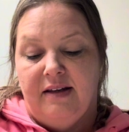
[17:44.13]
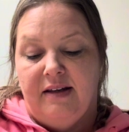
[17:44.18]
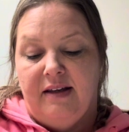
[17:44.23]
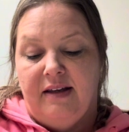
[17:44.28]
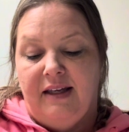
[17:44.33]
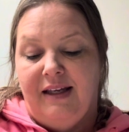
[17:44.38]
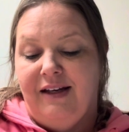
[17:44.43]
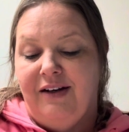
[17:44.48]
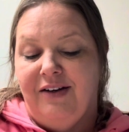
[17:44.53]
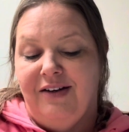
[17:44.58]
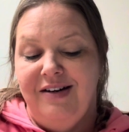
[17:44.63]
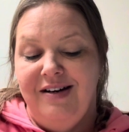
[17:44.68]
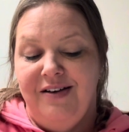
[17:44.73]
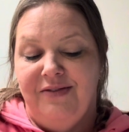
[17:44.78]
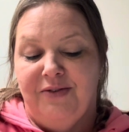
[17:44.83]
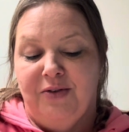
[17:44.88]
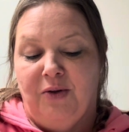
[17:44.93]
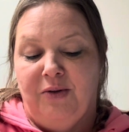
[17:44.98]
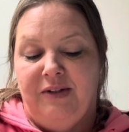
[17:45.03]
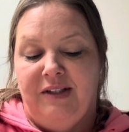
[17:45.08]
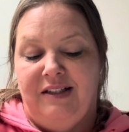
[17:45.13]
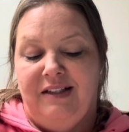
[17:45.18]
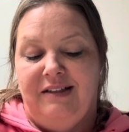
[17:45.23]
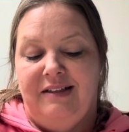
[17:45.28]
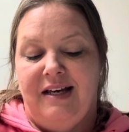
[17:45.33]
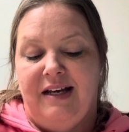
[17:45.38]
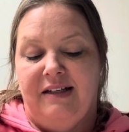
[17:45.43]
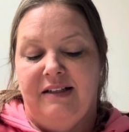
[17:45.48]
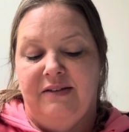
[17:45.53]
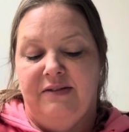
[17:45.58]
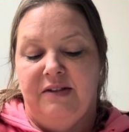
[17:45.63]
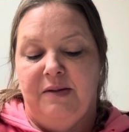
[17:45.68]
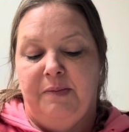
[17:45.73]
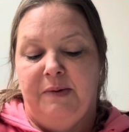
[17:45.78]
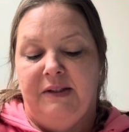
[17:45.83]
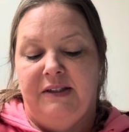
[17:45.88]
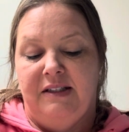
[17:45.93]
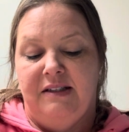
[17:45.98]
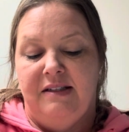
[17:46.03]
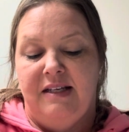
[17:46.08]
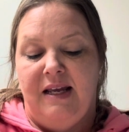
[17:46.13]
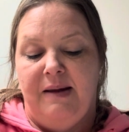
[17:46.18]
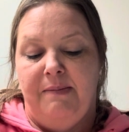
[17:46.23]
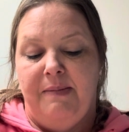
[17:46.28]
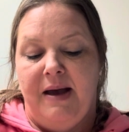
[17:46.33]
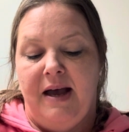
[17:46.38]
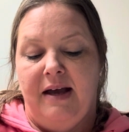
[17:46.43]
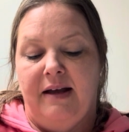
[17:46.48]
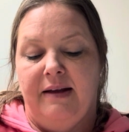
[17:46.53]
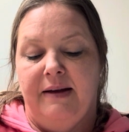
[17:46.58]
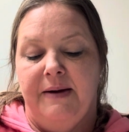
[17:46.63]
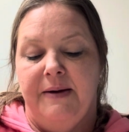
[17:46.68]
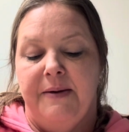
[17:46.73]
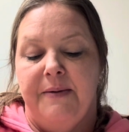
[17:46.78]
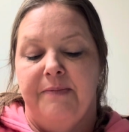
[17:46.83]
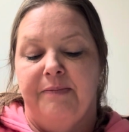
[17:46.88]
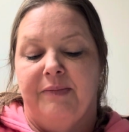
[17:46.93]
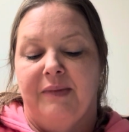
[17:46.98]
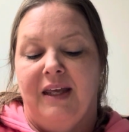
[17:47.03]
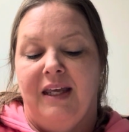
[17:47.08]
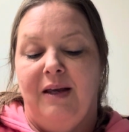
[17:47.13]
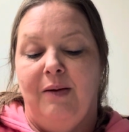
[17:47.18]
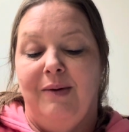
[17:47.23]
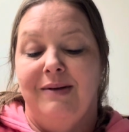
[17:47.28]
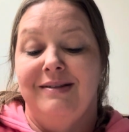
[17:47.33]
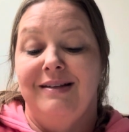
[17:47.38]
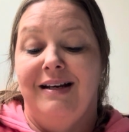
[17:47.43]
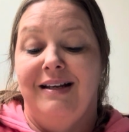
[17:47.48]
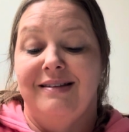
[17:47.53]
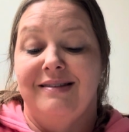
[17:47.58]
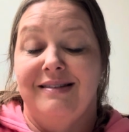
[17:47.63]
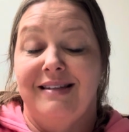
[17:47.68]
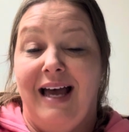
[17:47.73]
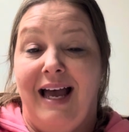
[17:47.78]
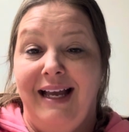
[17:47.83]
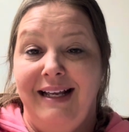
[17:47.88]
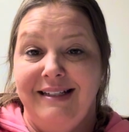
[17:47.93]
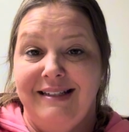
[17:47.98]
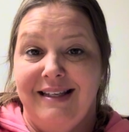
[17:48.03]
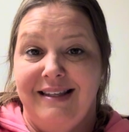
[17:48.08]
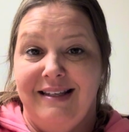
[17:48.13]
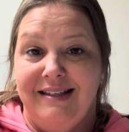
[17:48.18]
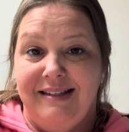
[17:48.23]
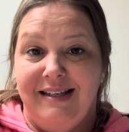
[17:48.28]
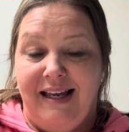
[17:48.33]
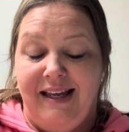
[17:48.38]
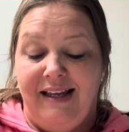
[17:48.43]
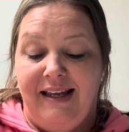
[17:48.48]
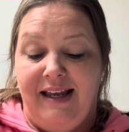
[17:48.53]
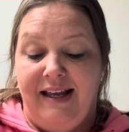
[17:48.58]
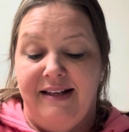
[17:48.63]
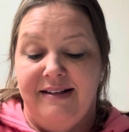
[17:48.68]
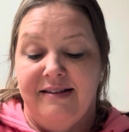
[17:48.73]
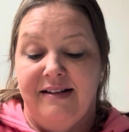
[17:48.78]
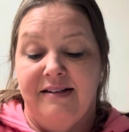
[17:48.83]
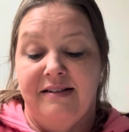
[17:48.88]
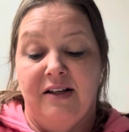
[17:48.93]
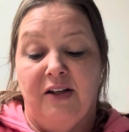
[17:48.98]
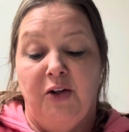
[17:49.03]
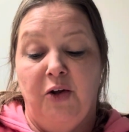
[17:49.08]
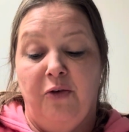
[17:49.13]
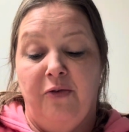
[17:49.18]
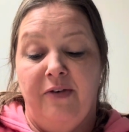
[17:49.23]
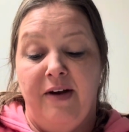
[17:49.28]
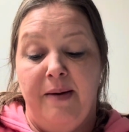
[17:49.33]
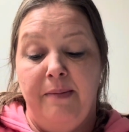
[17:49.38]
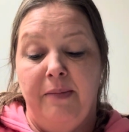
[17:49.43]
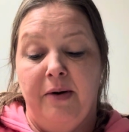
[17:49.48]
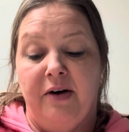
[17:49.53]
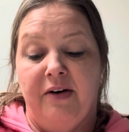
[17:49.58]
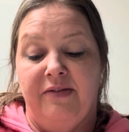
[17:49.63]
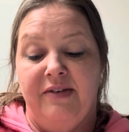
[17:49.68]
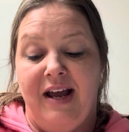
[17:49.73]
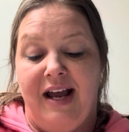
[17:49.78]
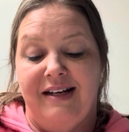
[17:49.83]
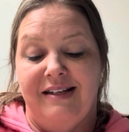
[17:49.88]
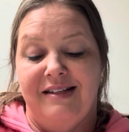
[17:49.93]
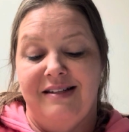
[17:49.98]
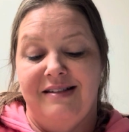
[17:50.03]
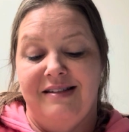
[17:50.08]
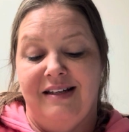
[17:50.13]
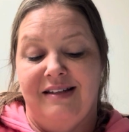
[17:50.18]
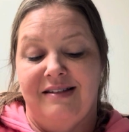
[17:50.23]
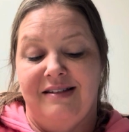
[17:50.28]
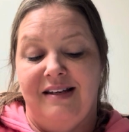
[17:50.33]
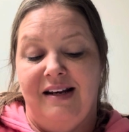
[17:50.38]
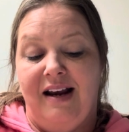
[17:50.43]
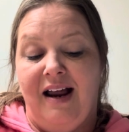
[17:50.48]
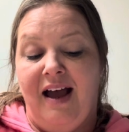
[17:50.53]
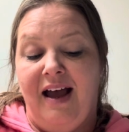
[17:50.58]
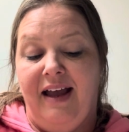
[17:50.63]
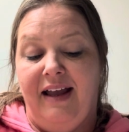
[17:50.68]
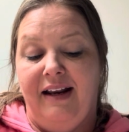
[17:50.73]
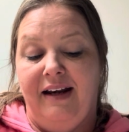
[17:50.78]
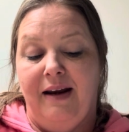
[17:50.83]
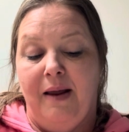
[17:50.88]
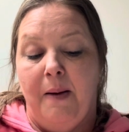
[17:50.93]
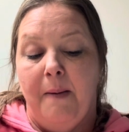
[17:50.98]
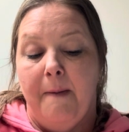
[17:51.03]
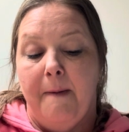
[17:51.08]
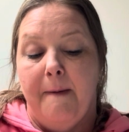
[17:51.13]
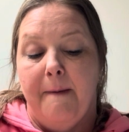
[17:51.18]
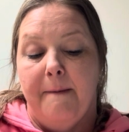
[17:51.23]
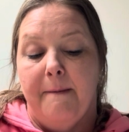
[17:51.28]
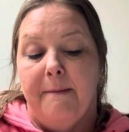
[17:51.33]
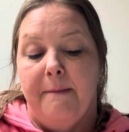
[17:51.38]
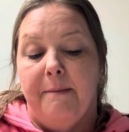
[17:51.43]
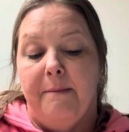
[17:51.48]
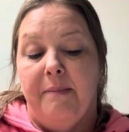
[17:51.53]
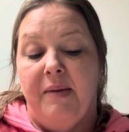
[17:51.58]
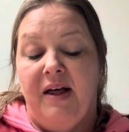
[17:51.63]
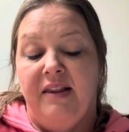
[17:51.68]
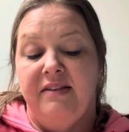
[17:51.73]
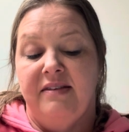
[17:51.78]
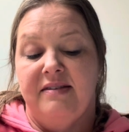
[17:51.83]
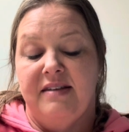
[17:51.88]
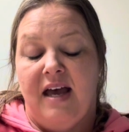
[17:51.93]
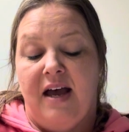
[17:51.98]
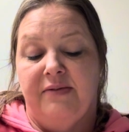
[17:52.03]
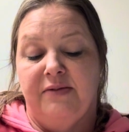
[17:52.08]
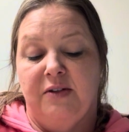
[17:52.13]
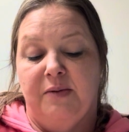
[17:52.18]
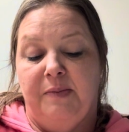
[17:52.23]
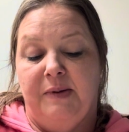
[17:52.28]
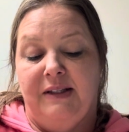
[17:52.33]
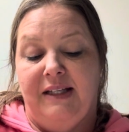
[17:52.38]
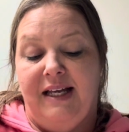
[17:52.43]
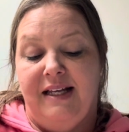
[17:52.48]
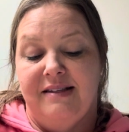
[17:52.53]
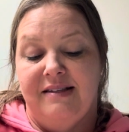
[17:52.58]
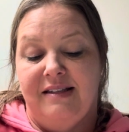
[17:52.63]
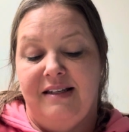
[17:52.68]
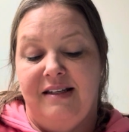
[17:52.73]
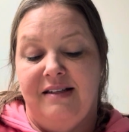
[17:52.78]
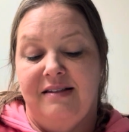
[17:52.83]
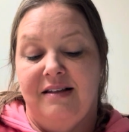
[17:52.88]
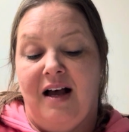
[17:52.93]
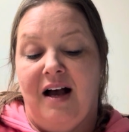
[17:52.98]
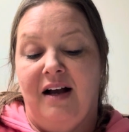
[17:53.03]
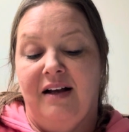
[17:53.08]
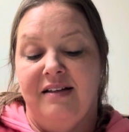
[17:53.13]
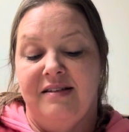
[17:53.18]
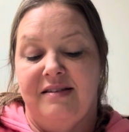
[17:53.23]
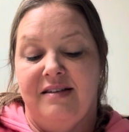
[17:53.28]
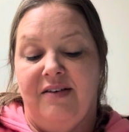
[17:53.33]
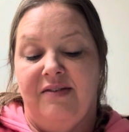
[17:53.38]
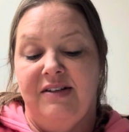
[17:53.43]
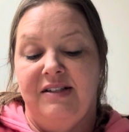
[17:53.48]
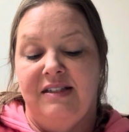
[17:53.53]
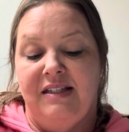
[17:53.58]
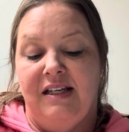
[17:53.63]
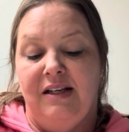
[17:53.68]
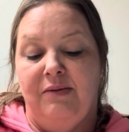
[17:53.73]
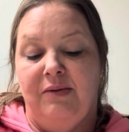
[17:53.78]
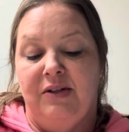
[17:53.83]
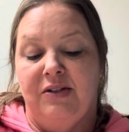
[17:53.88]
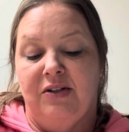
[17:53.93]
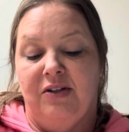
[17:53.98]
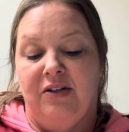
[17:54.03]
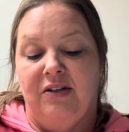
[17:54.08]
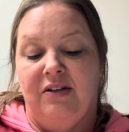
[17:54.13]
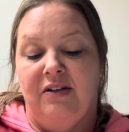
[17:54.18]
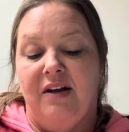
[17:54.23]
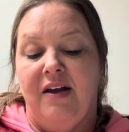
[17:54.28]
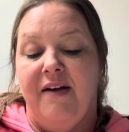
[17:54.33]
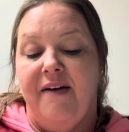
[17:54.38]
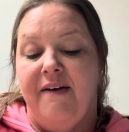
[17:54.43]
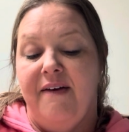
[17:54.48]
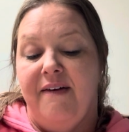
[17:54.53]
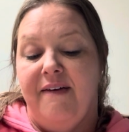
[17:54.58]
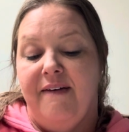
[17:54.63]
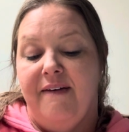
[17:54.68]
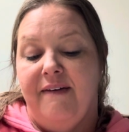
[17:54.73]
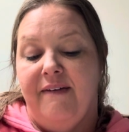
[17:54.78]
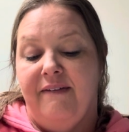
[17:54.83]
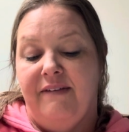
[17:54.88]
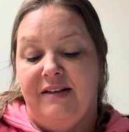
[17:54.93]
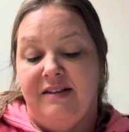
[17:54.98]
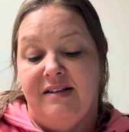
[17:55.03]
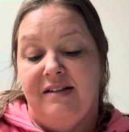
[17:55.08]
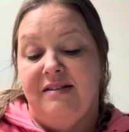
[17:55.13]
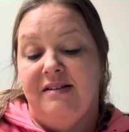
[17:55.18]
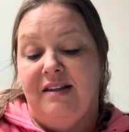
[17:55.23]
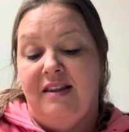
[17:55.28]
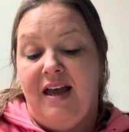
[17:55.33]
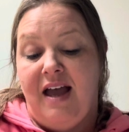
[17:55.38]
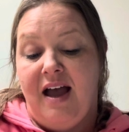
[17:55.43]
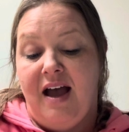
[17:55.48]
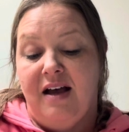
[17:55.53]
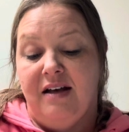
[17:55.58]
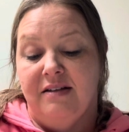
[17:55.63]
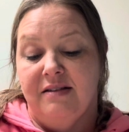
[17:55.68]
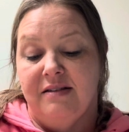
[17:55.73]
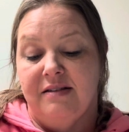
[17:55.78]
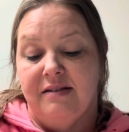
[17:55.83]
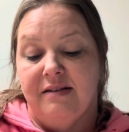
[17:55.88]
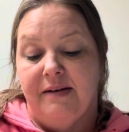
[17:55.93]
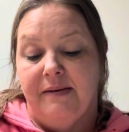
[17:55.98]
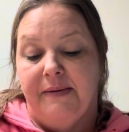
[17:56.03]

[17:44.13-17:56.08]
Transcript: He couldn't have told the detectives to put the tape back. He wasn't assigned to the Tate case until November of 1969, months after Polanski's August 17 visit to the house.